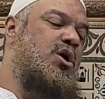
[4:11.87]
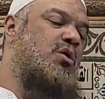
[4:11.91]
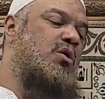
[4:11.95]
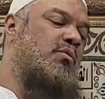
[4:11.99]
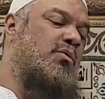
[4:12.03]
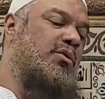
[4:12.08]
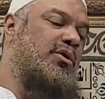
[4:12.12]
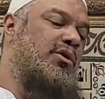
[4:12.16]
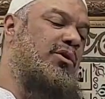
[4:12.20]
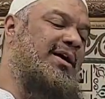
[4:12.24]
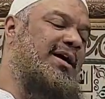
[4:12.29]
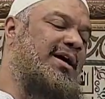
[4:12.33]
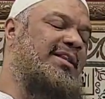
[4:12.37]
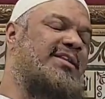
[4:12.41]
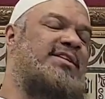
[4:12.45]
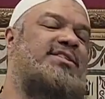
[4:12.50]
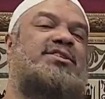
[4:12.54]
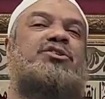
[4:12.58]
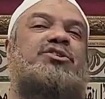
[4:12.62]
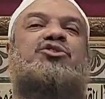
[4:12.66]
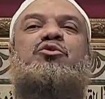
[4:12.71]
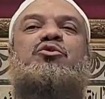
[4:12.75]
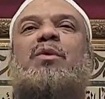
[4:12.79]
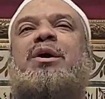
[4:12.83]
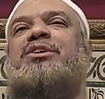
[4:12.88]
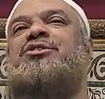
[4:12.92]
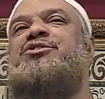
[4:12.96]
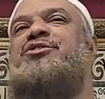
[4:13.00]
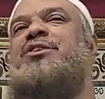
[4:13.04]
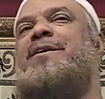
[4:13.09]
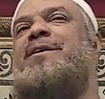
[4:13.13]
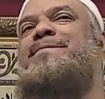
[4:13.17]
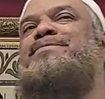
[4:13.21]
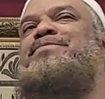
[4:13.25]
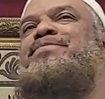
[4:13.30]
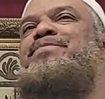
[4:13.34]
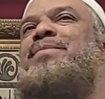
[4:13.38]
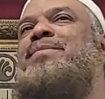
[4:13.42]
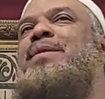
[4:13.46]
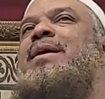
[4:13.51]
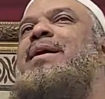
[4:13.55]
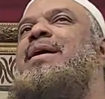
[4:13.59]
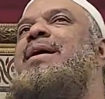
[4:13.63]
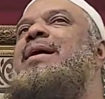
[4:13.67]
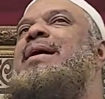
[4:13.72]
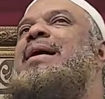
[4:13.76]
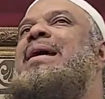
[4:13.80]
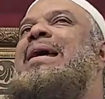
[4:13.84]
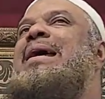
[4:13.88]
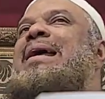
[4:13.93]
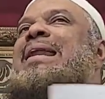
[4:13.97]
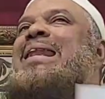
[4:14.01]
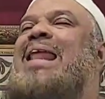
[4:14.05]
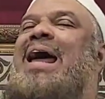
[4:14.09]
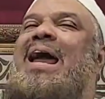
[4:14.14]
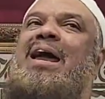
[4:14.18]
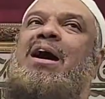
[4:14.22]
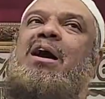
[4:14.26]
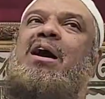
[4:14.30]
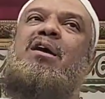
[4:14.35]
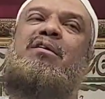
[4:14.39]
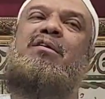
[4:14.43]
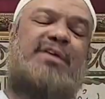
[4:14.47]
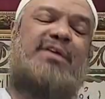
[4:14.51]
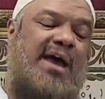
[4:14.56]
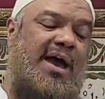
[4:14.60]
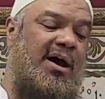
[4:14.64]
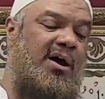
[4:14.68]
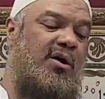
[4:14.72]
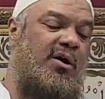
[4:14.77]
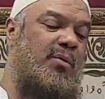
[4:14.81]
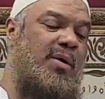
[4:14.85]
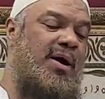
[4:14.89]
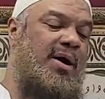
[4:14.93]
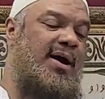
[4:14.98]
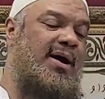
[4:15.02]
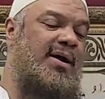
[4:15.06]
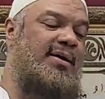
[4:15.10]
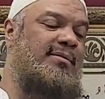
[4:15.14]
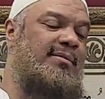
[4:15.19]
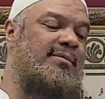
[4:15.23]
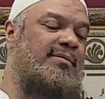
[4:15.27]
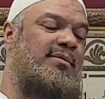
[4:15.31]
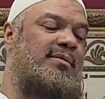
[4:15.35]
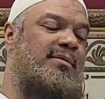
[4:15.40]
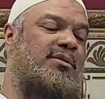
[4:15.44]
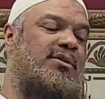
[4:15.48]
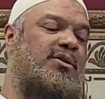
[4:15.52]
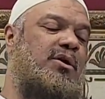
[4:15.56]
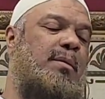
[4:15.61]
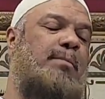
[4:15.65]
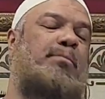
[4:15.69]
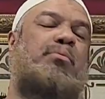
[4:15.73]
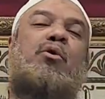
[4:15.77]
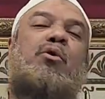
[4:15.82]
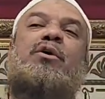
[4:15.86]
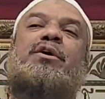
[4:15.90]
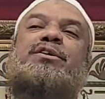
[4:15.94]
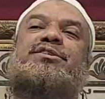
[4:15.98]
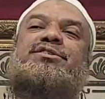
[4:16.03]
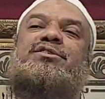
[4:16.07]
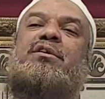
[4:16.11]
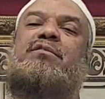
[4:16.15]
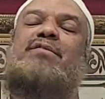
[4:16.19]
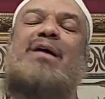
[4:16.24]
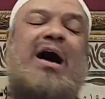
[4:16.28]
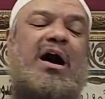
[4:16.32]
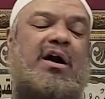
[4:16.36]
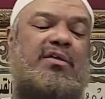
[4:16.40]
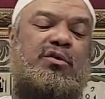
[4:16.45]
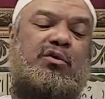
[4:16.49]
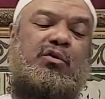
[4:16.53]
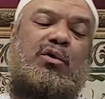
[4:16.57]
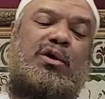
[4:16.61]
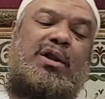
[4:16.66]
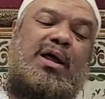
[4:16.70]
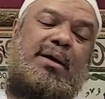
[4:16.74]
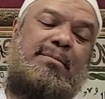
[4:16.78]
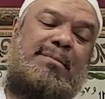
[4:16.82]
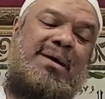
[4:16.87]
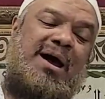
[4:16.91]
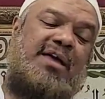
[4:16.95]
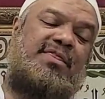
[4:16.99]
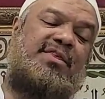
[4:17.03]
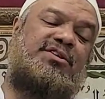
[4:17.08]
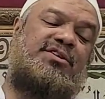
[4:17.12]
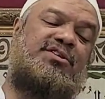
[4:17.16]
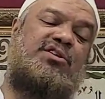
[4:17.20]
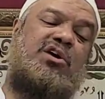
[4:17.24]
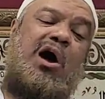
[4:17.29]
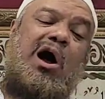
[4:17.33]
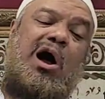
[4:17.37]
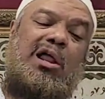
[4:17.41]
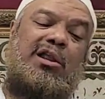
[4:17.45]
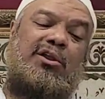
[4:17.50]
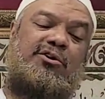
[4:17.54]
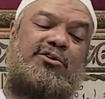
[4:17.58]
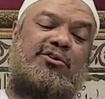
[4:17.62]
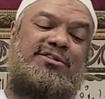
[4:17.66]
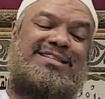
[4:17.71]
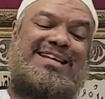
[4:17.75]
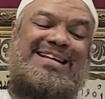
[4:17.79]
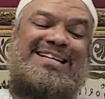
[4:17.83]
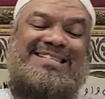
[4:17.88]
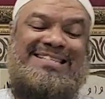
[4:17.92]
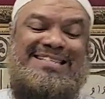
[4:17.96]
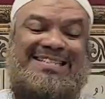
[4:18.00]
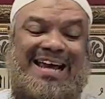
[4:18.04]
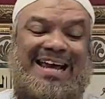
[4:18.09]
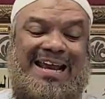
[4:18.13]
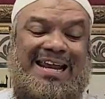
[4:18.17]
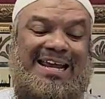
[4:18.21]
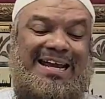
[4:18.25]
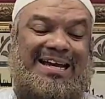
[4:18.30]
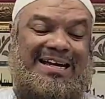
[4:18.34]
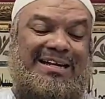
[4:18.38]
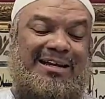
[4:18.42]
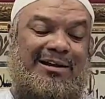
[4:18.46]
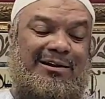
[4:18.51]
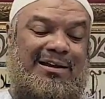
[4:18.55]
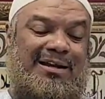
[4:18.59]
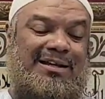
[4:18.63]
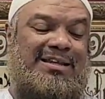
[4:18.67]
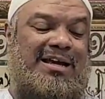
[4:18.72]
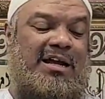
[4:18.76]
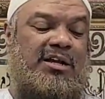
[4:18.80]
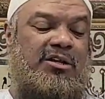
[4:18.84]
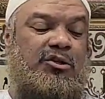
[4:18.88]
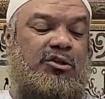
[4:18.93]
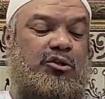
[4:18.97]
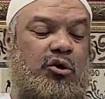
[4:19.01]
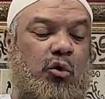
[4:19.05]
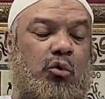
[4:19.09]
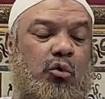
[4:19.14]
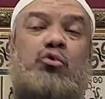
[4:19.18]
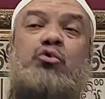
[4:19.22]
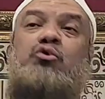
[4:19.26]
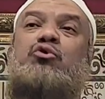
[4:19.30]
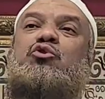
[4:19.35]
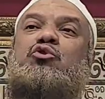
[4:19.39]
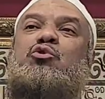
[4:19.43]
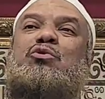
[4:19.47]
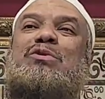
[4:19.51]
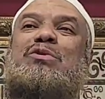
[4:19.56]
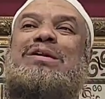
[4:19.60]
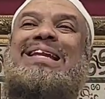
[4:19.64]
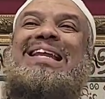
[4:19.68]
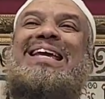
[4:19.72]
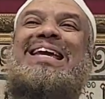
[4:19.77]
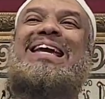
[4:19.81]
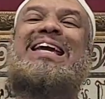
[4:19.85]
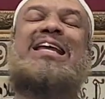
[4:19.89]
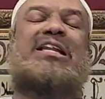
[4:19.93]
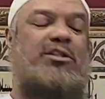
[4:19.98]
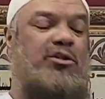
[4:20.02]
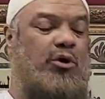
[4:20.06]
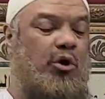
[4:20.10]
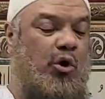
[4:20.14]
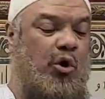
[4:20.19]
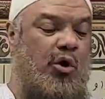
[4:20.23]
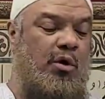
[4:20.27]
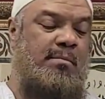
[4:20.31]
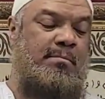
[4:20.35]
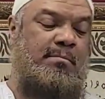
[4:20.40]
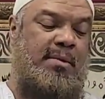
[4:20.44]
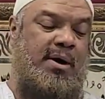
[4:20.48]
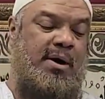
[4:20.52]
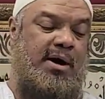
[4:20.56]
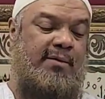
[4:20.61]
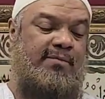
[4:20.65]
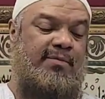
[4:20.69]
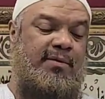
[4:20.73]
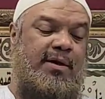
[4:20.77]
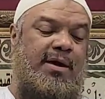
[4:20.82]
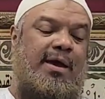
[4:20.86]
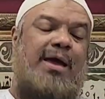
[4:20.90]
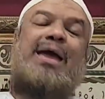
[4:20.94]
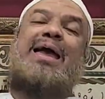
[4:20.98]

We look at the situation in light of, Yahwan, the importance of how the ulama, the scholars, they stated clearly that those who lead the ummah